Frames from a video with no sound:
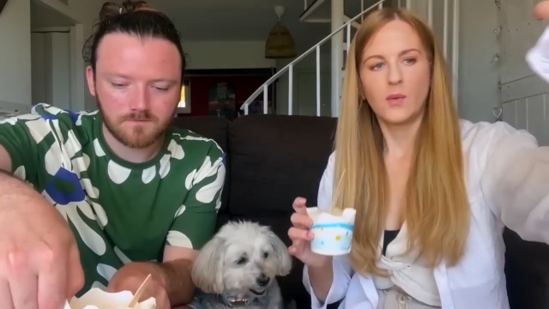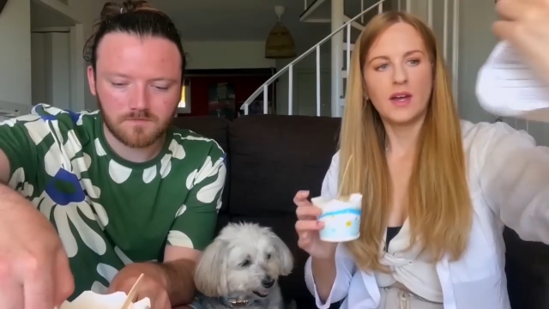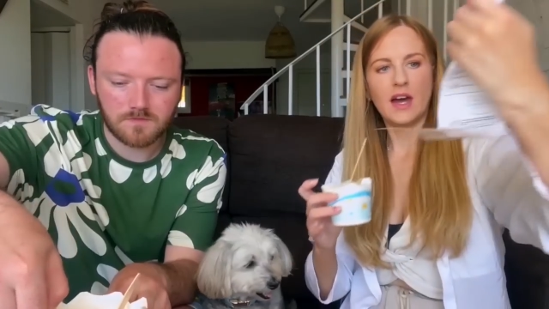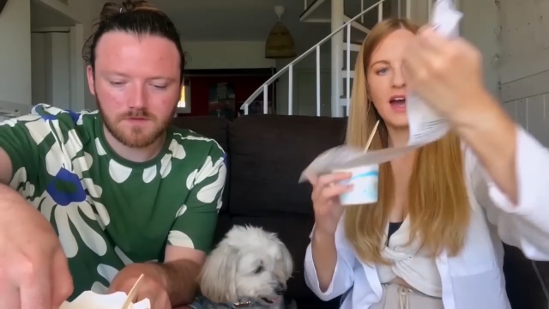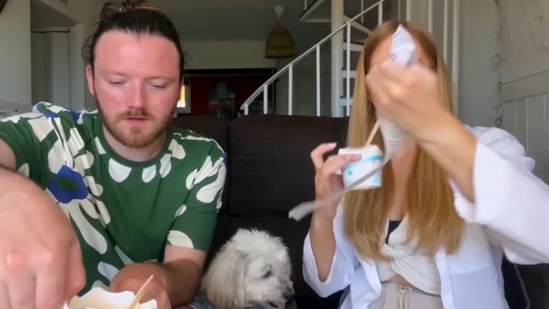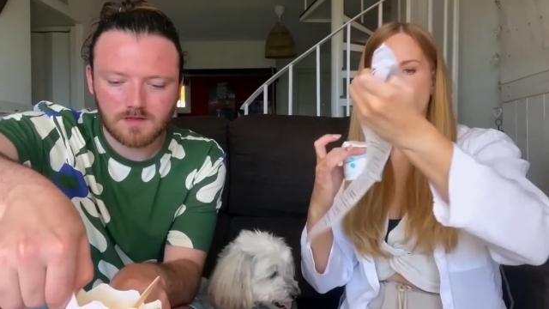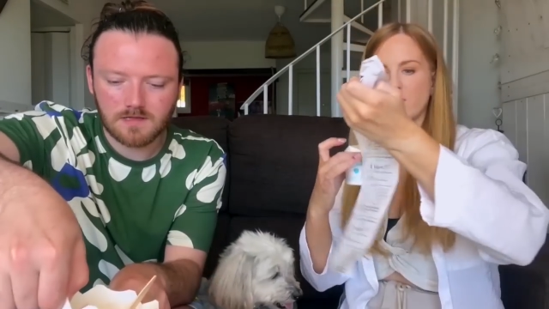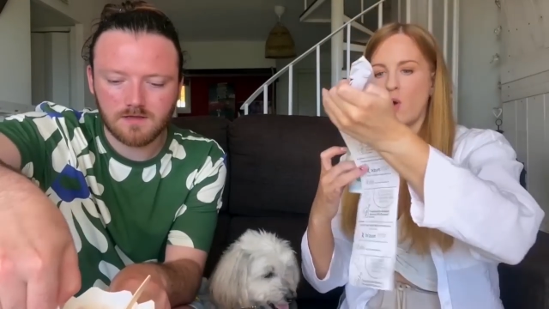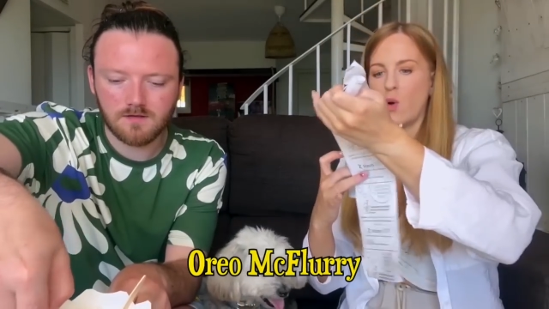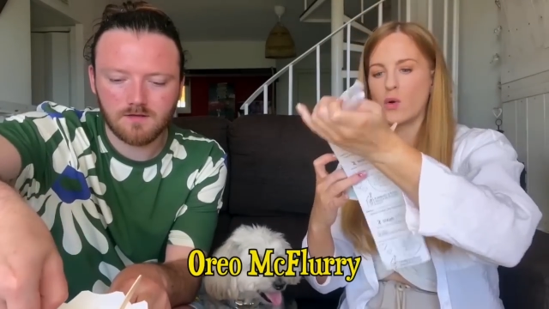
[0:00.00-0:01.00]
Speaker 1: We have
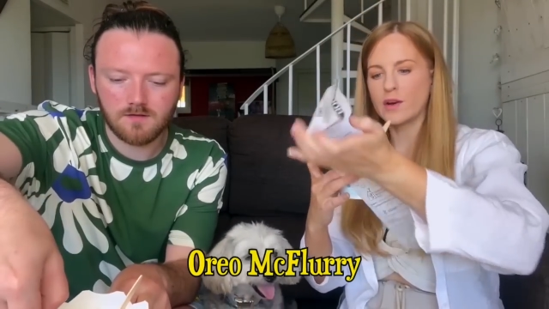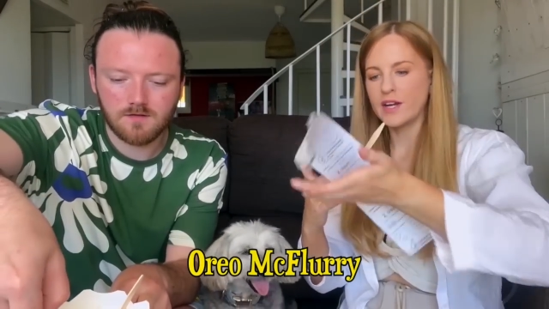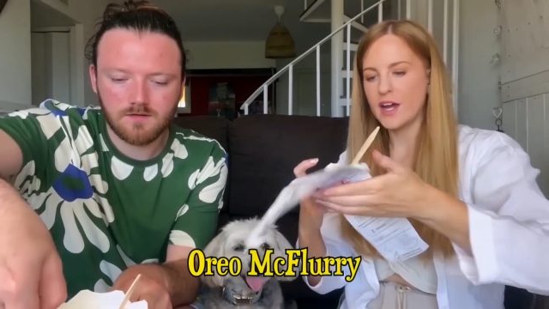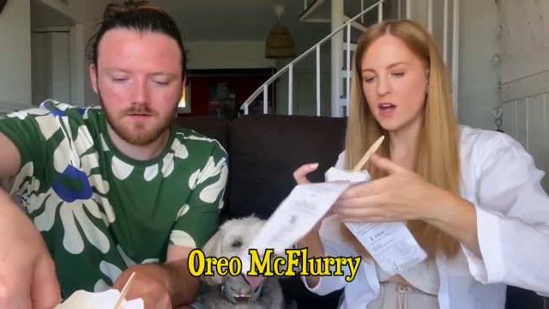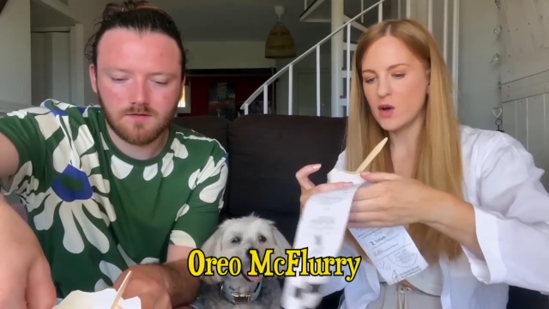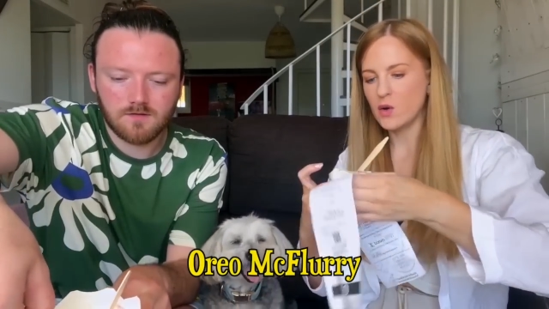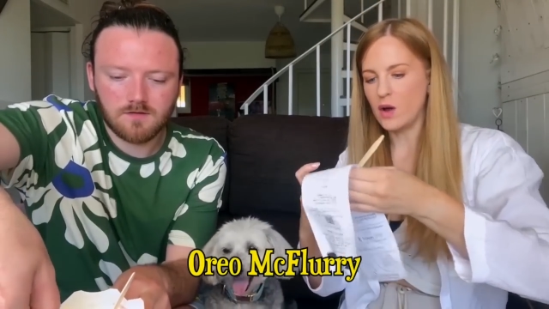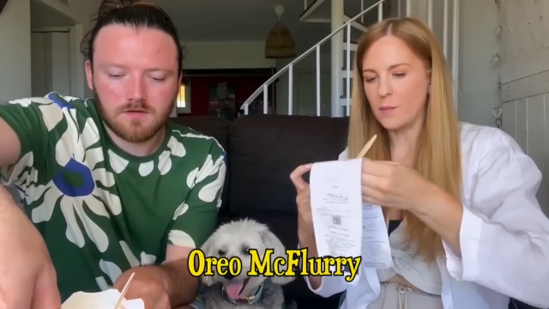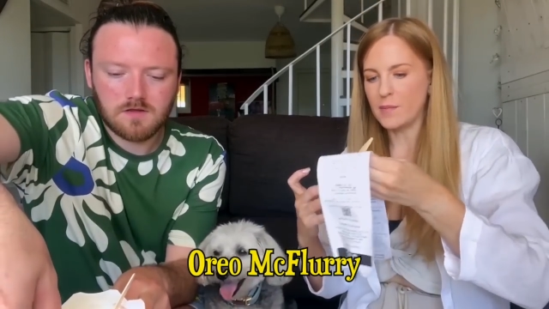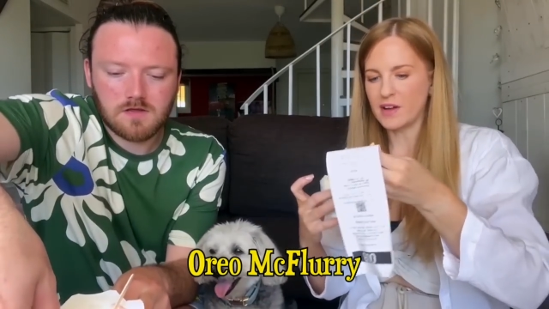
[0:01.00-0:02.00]
Oreo
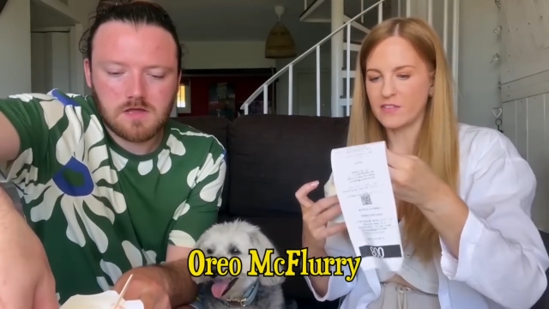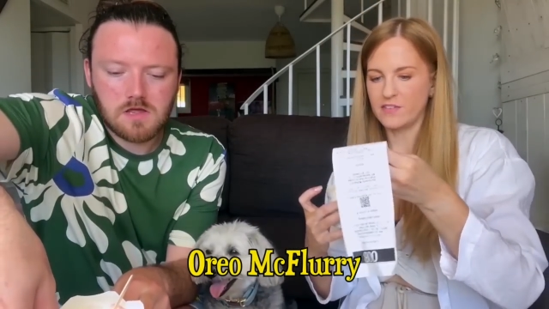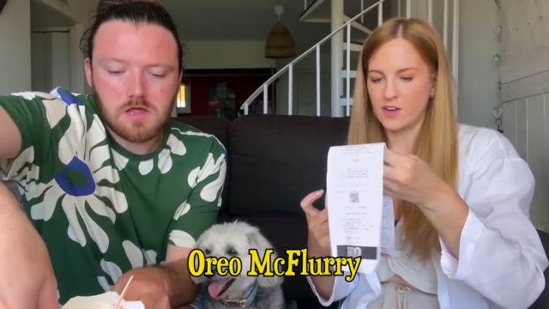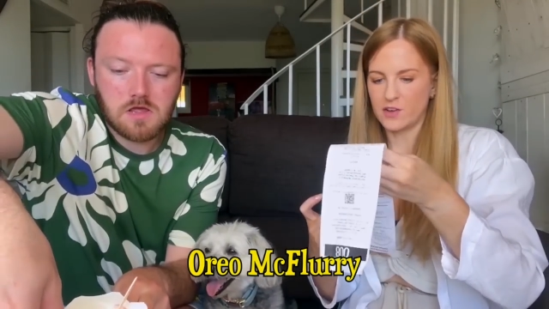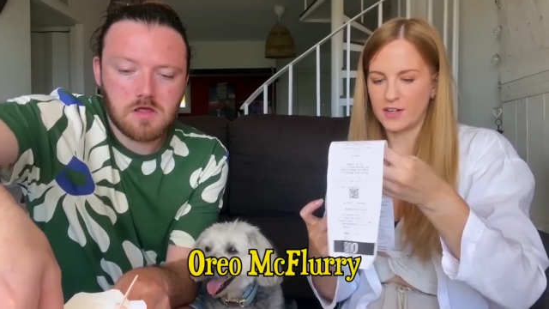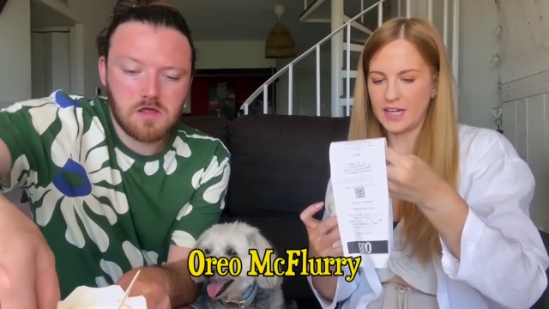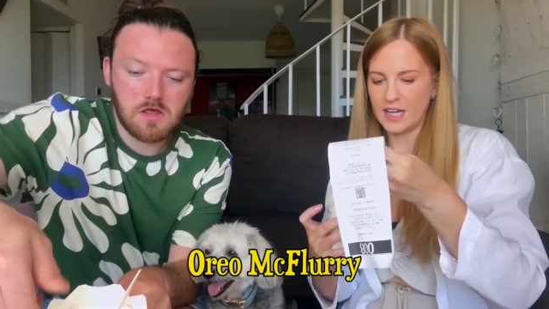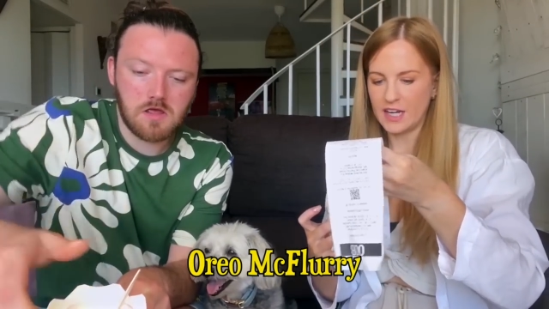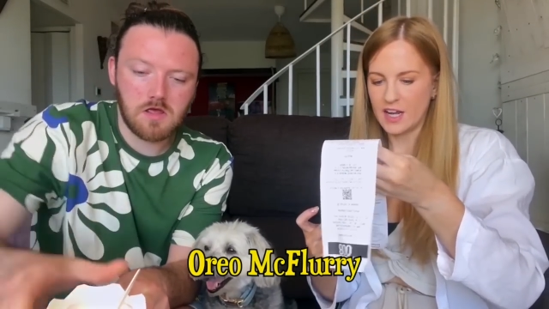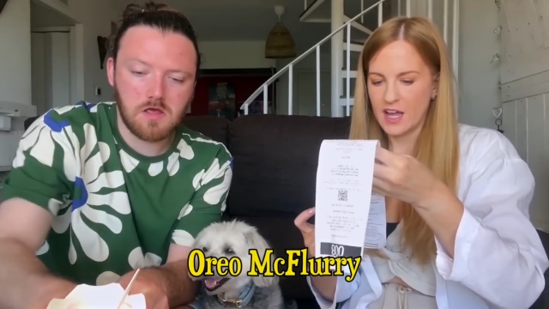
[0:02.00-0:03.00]
McFlurry
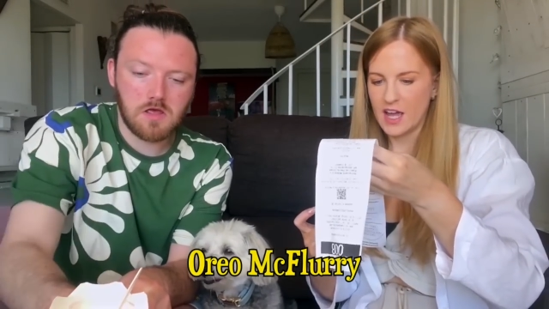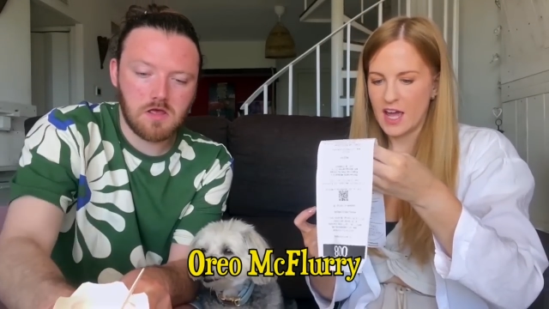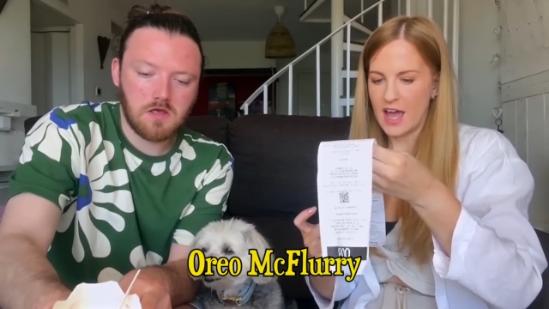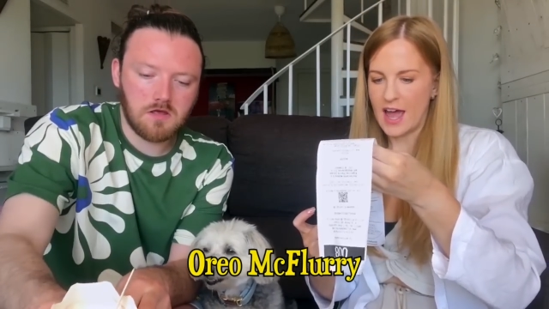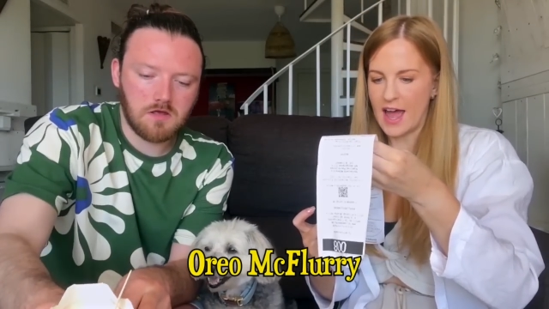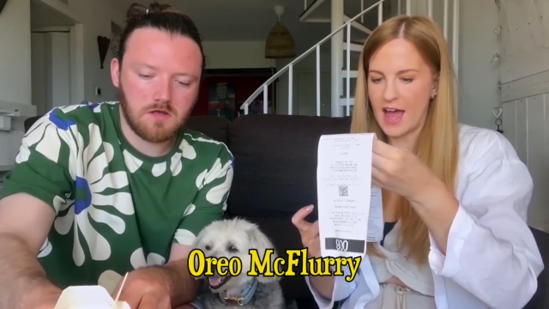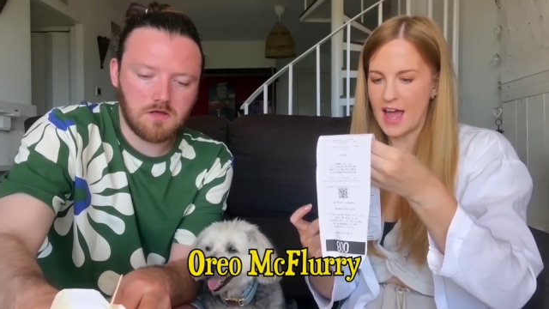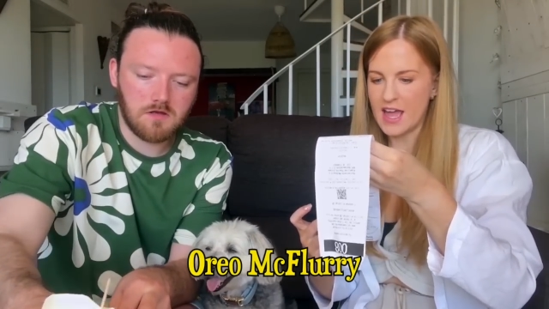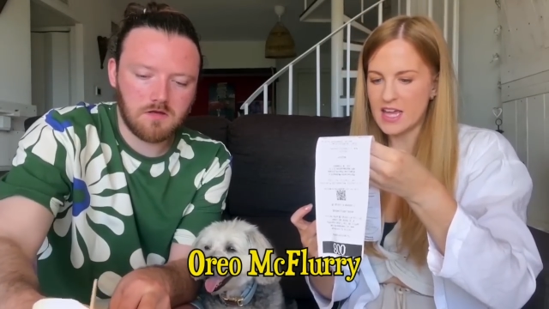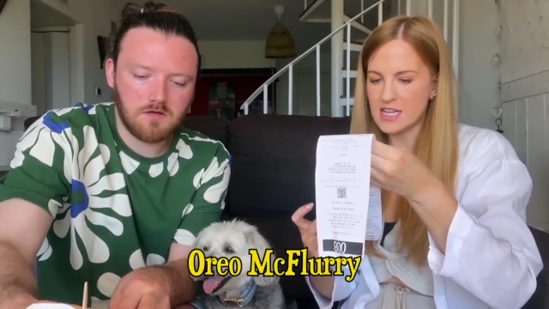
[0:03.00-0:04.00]

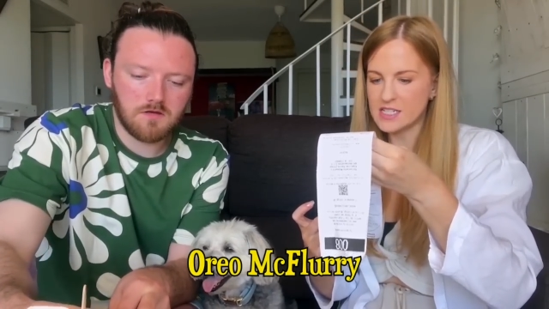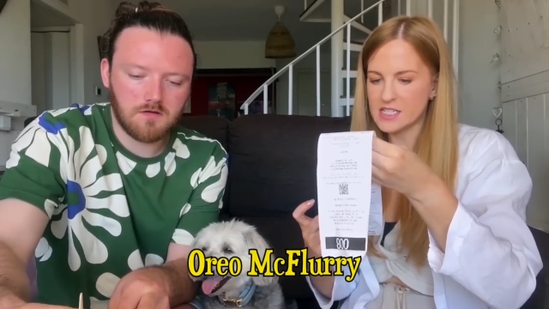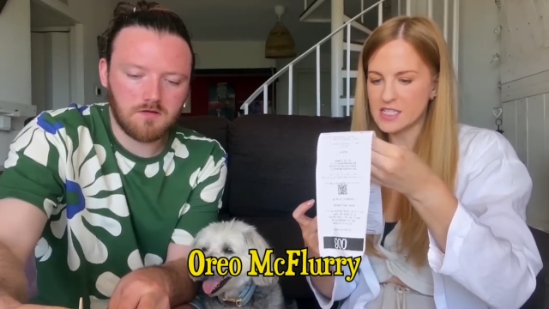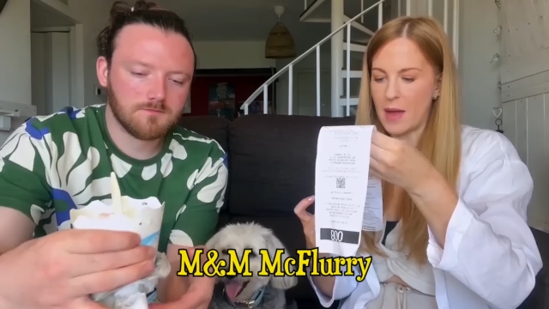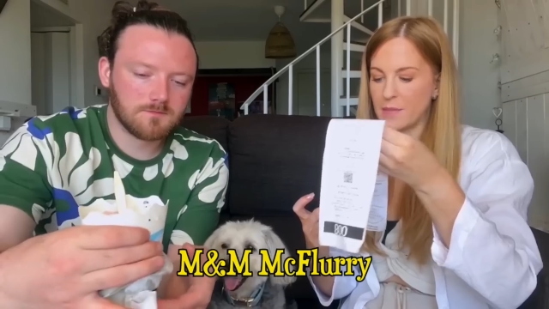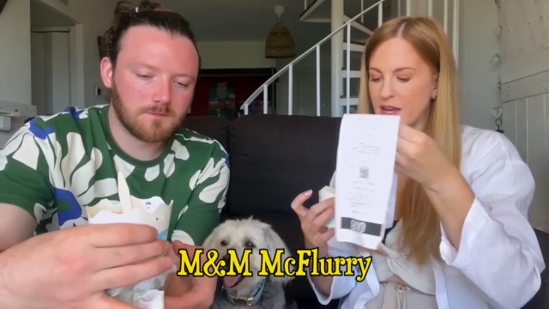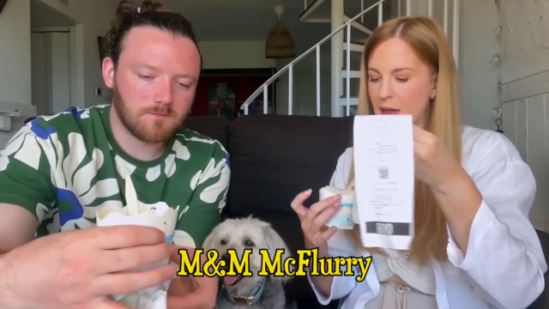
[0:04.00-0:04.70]
and M&M